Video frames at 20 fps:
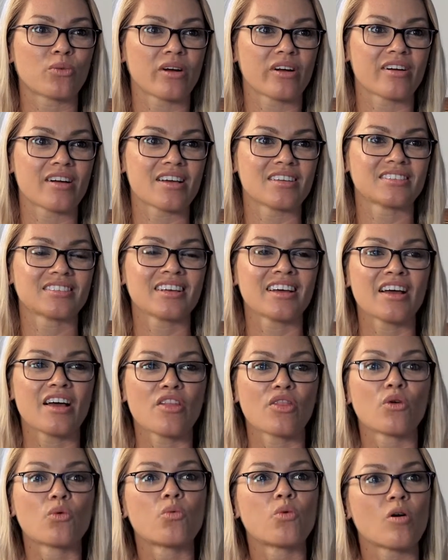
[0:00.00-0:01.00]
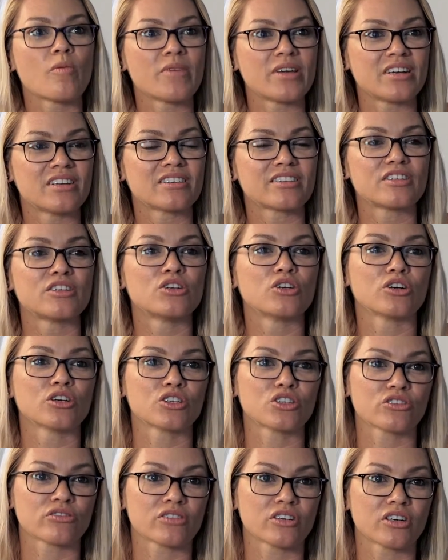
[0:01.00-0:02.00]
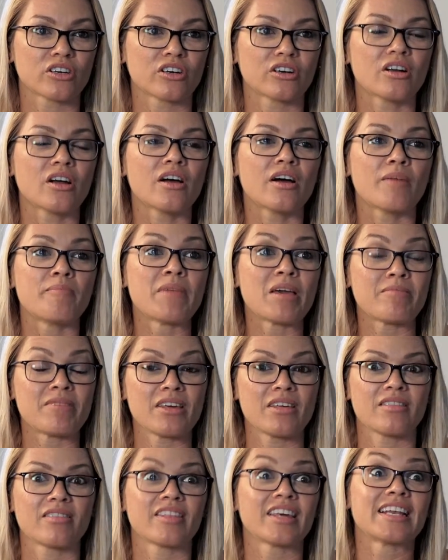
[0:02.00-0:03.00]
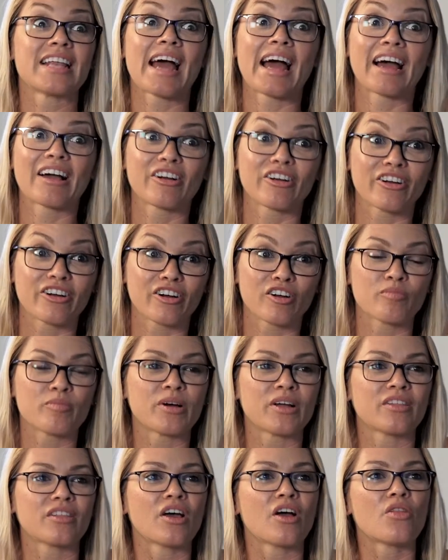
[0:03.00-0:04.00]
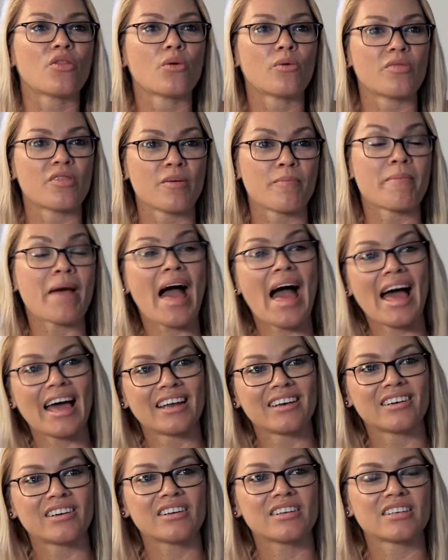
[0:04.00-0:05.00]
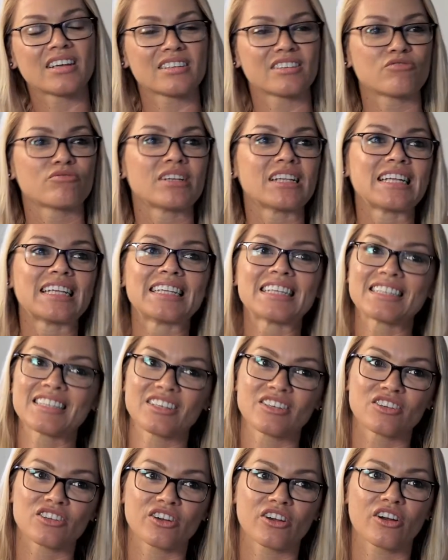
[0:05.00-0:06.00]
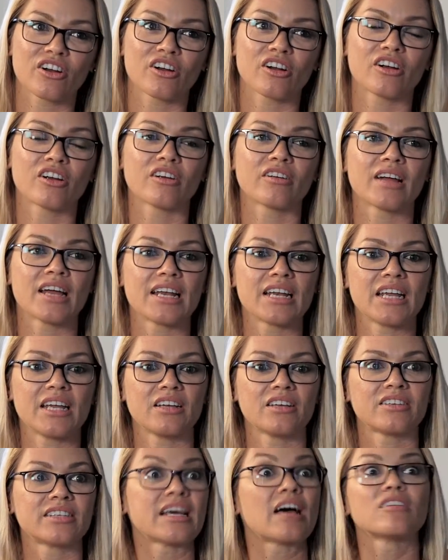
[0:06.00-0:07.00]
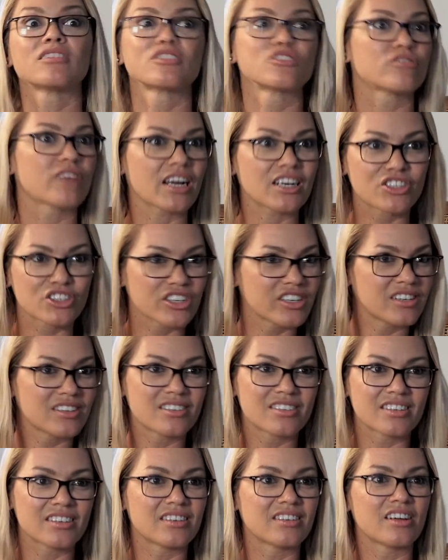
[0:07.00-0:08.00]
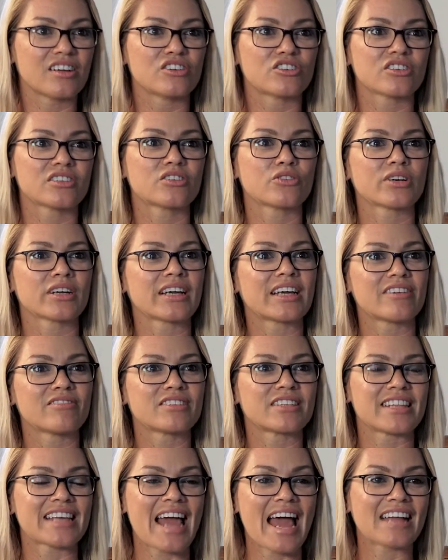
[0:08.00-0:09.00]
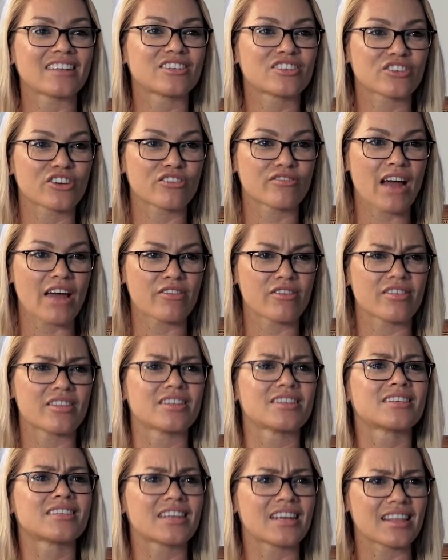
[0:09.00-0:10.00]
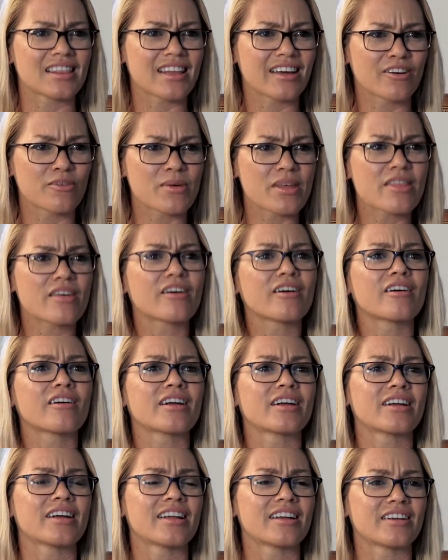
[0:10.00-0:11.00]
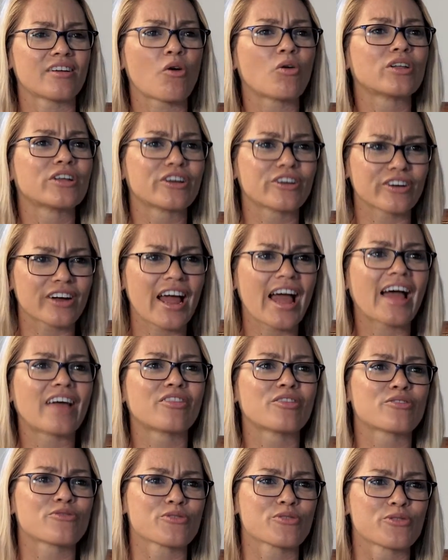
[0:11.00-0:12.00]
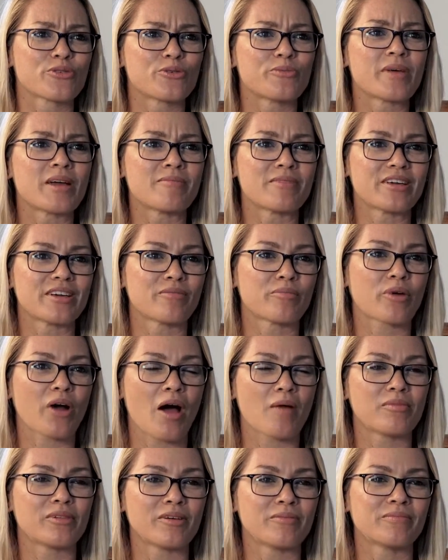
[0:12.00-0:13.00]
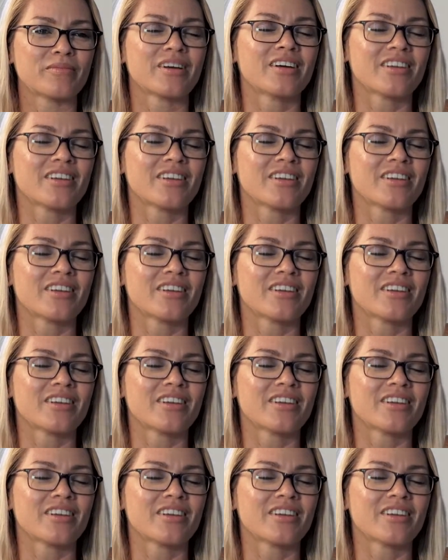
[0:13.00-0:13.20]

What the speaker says: whereas the woman is the nurturer, maybe the nagger, but the man doesn't really listen to her, and he tells directions and just sort of gives the answer rather than sitting there with her and holding her hand through maybe a problem,